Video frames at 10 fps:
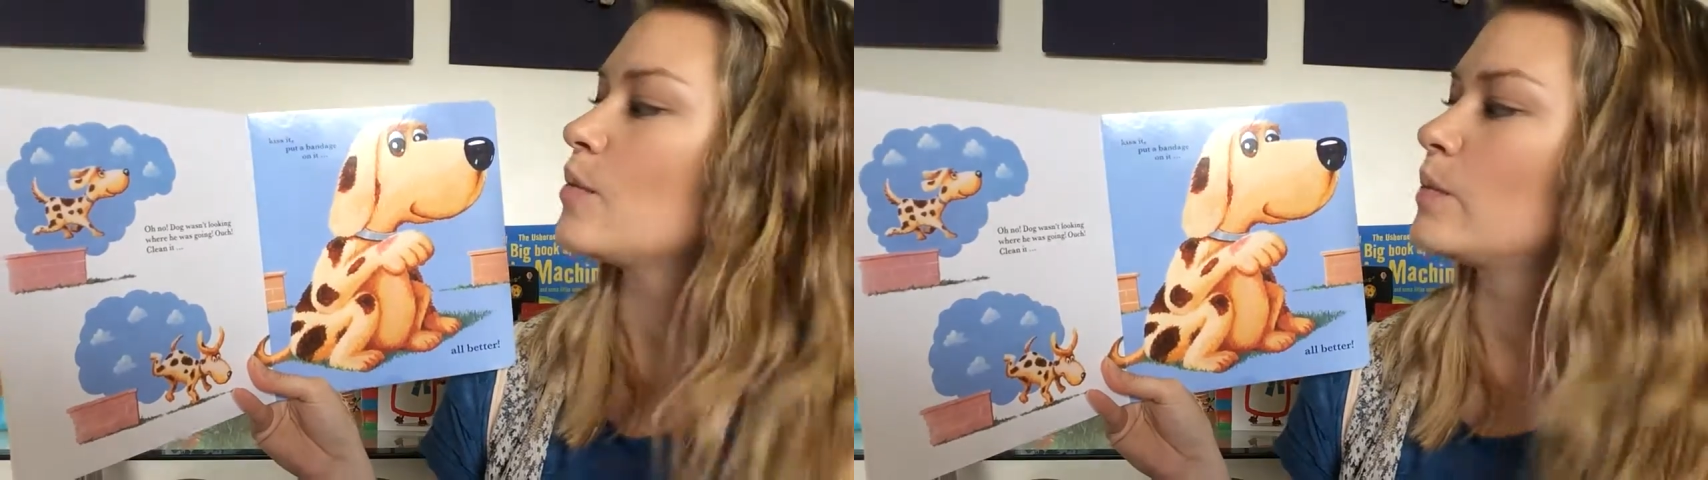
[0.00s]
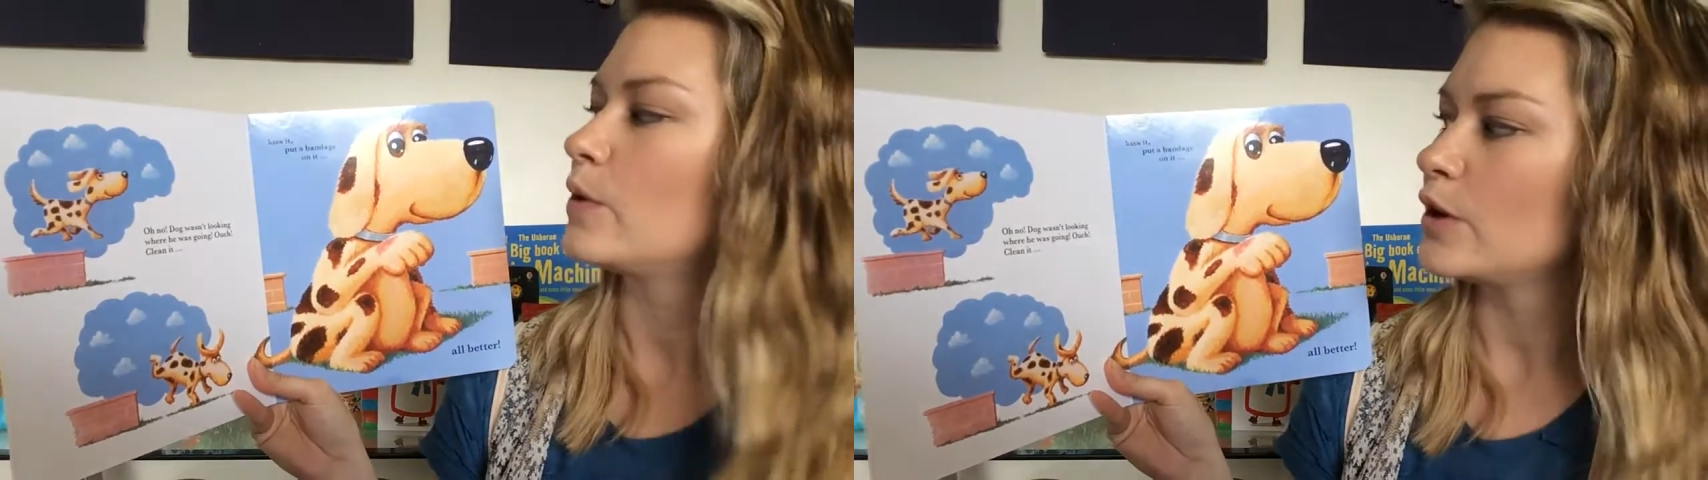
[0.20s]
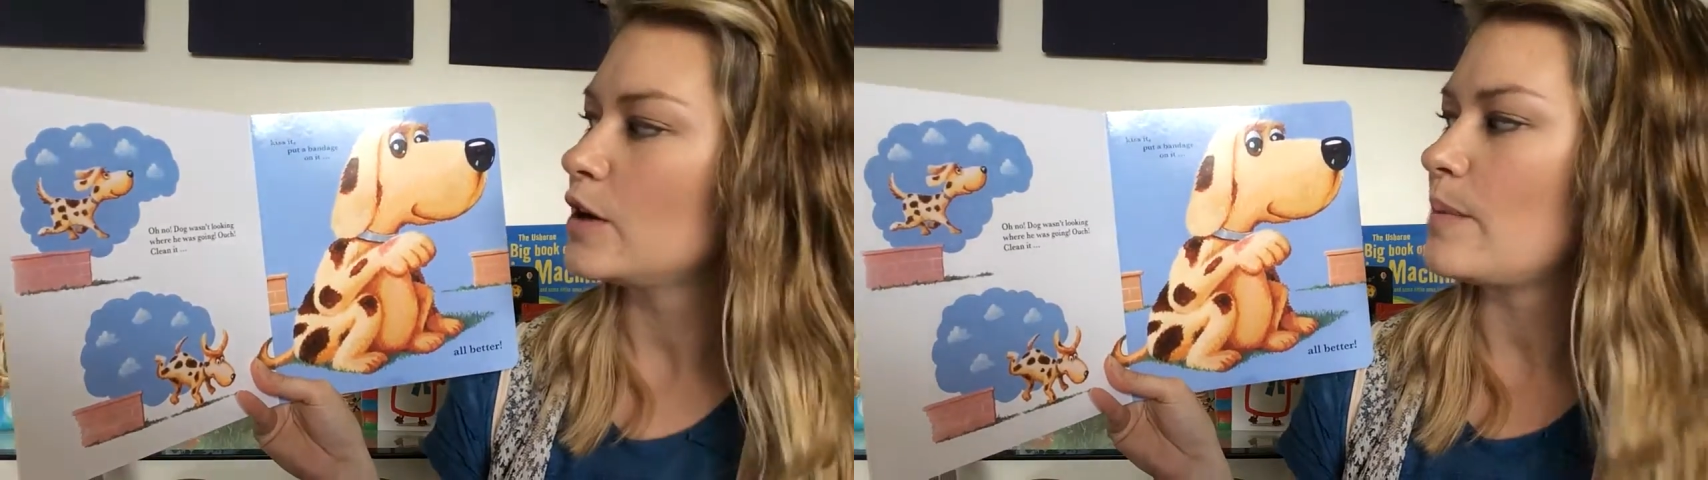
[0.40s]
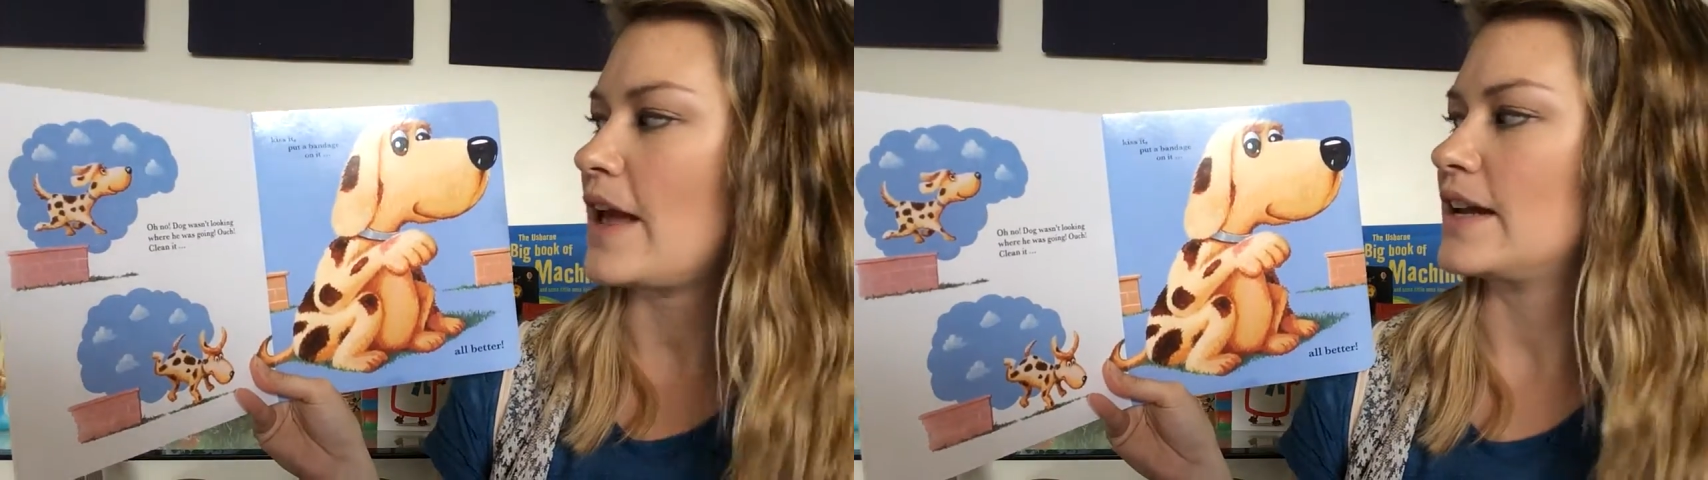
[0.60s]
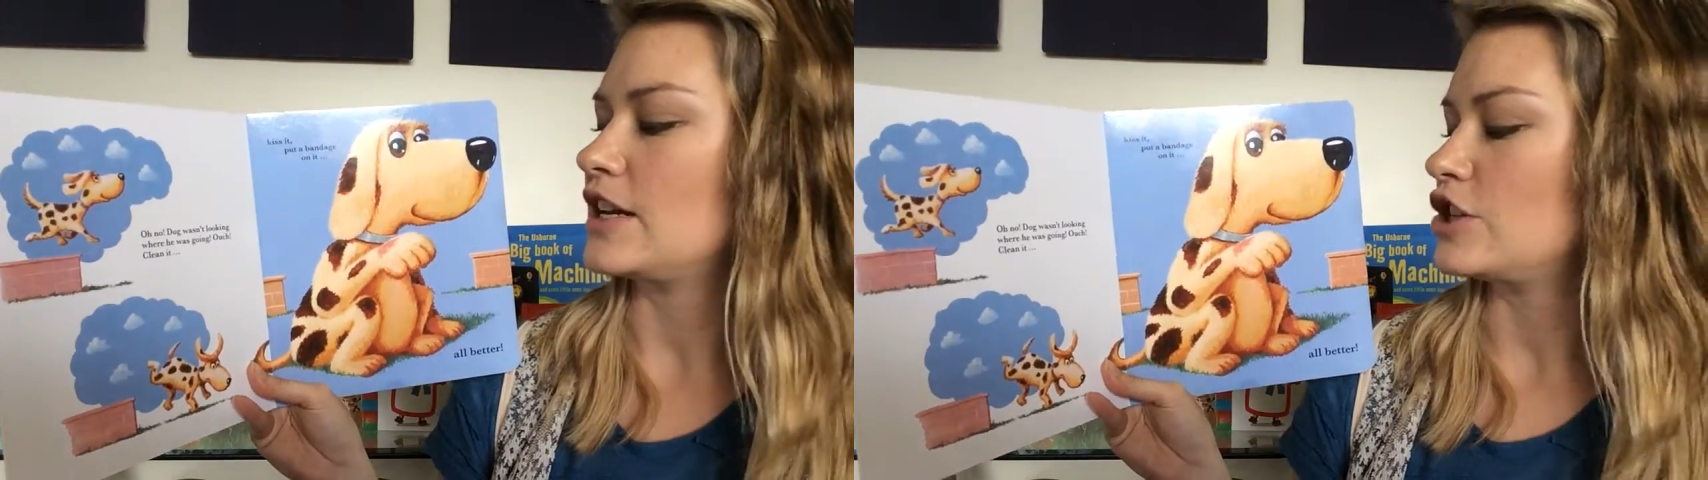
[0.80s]
put a
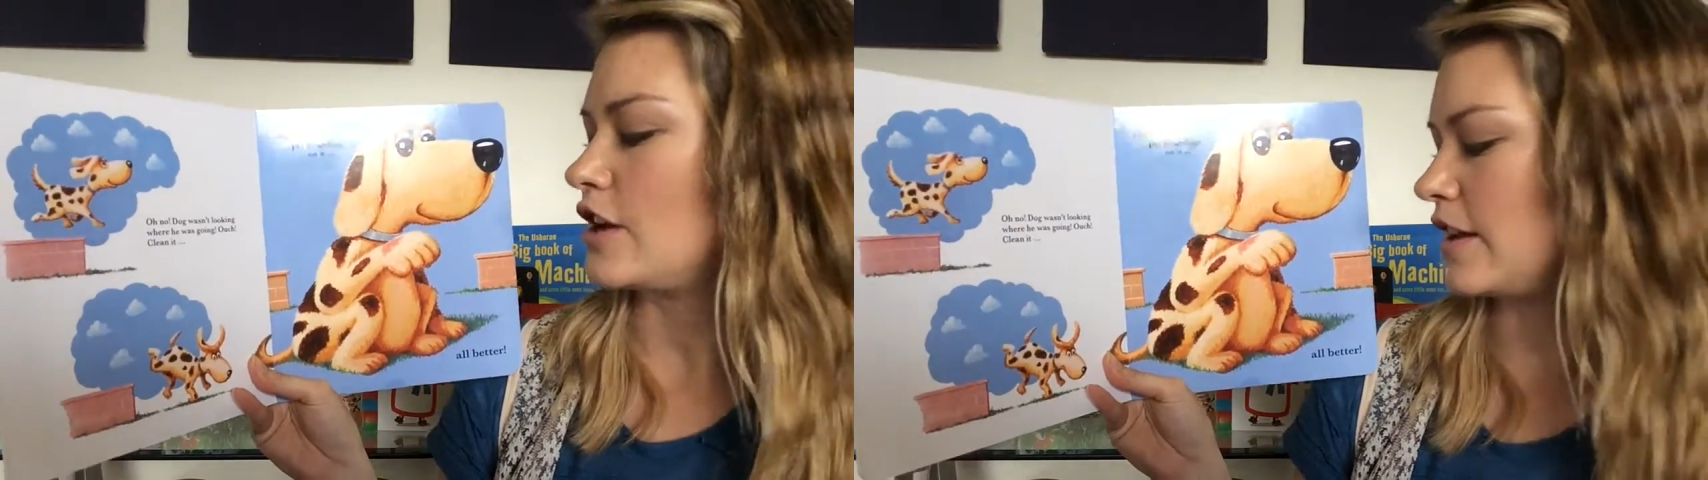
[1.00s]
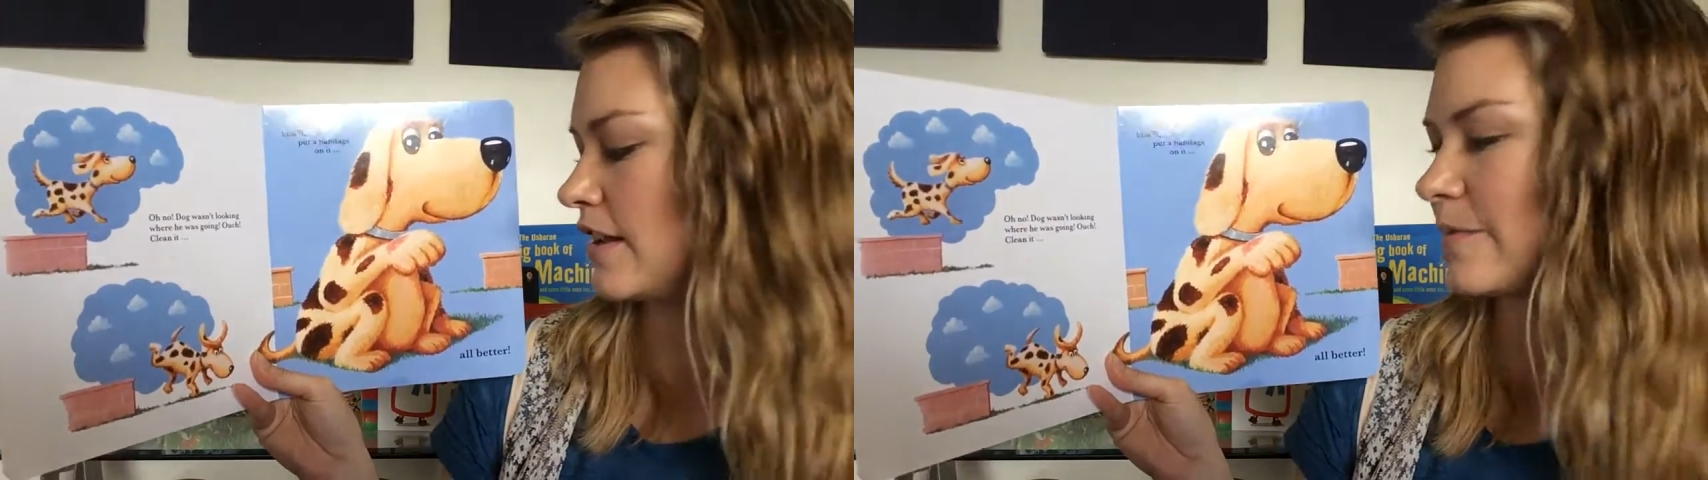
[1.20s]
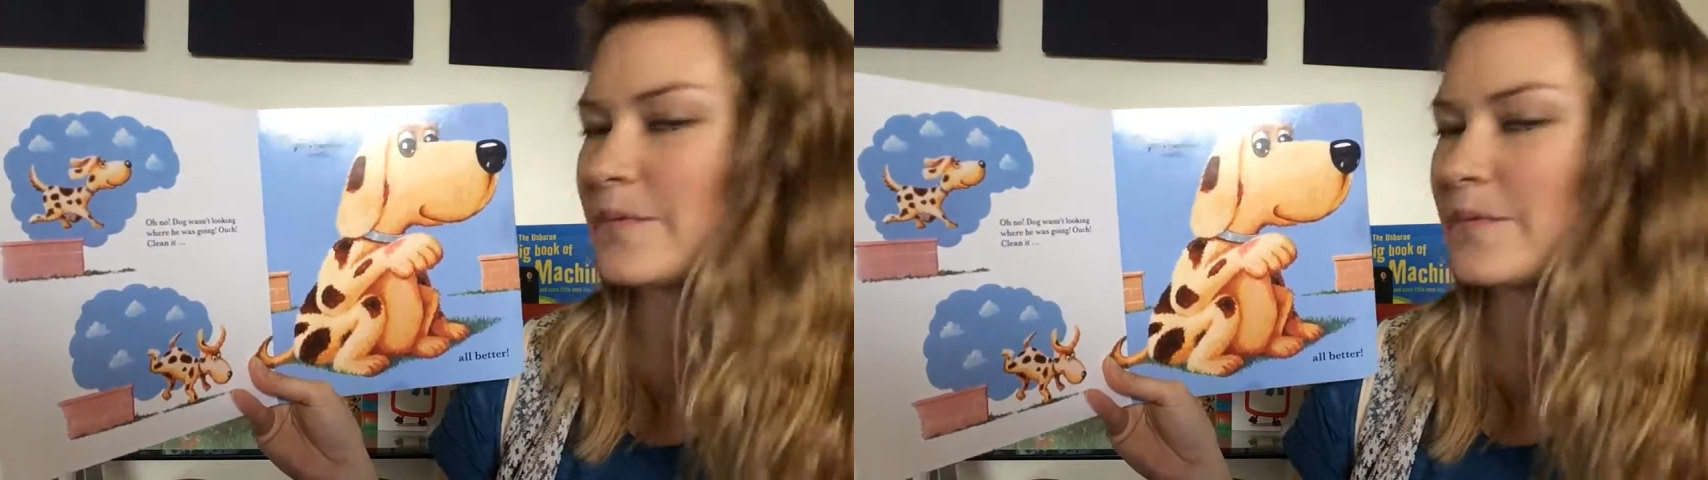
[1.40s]
bandage on it,